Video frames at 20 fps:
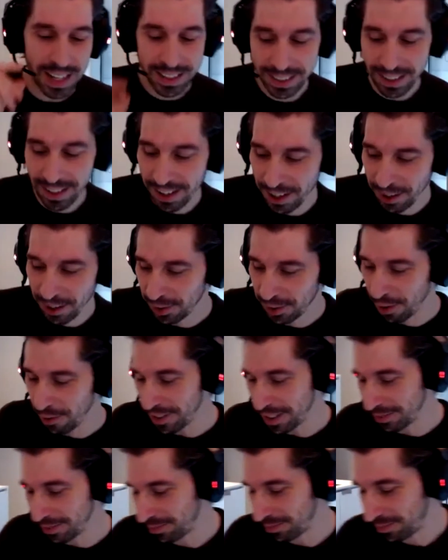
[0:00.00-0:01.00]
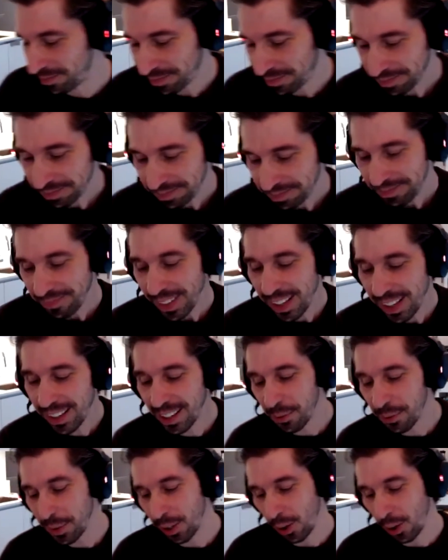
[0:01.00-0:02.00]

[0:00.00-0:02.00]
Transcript: Not enough coffee. We